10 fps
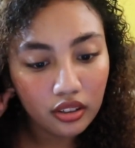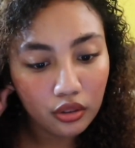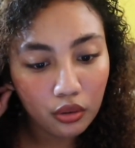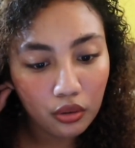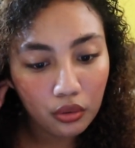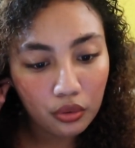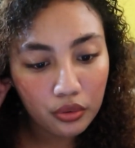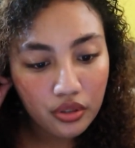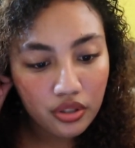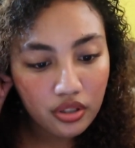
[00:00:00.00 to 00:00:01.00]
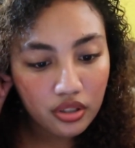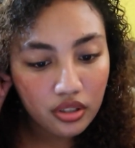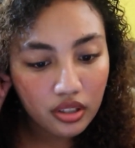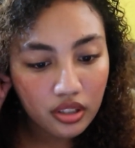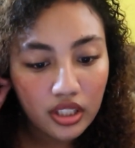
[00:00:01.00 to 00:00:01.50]
those
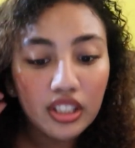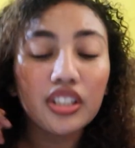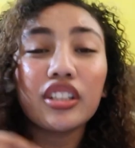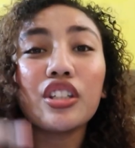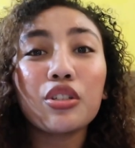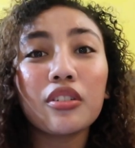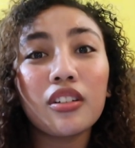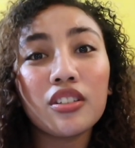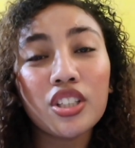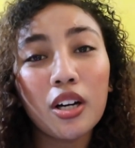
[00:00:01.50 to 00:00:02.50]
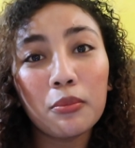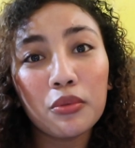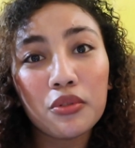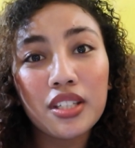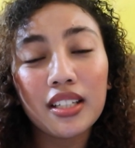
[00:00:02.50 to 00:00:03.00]
traditional
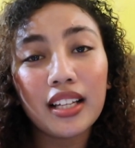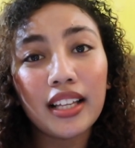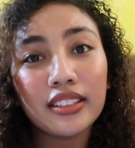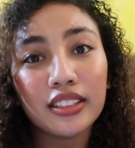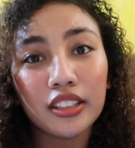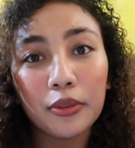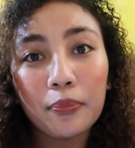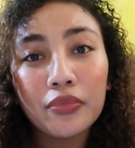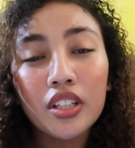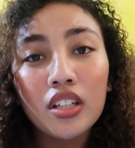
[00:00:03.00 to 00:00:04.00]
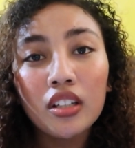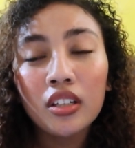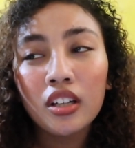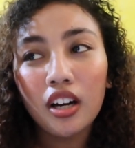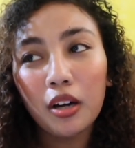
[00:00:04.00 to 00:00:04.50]
shampoos and cleanser,
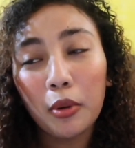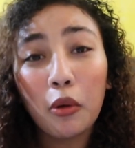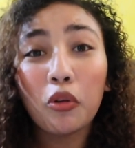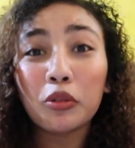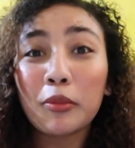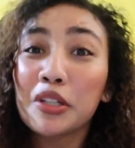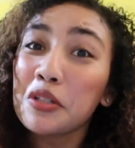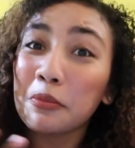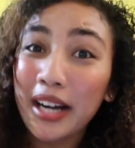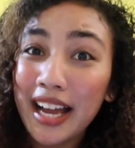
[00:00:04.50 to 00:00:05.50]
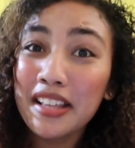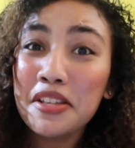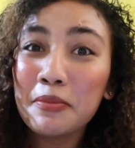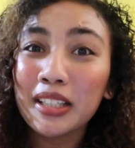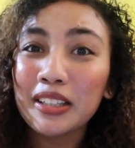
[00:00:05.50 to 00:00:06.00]
I won't mention
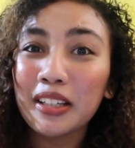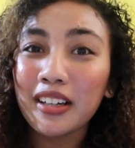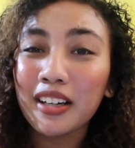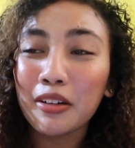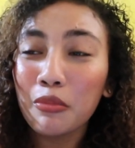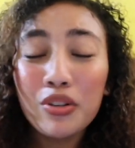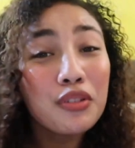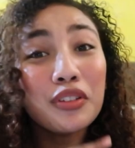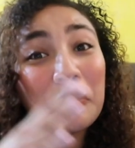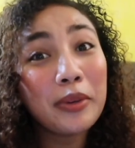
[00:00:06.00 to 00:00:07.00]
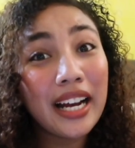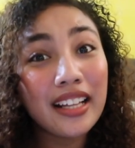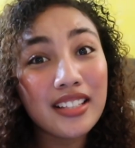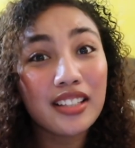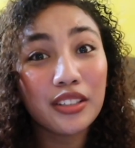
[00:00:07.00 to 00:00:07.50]
brands, but most of the
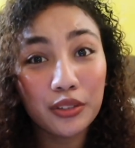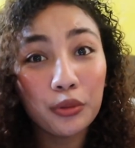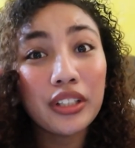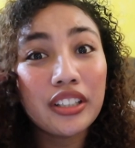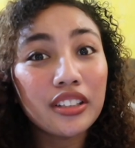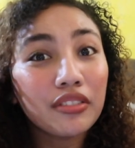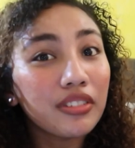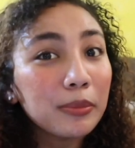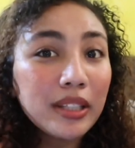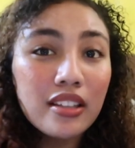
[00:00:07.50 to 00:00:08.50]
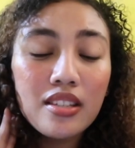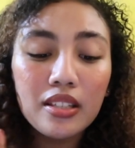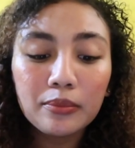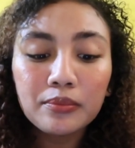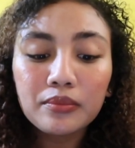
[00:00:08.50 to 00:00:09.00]
brands that are known here in the Philippines,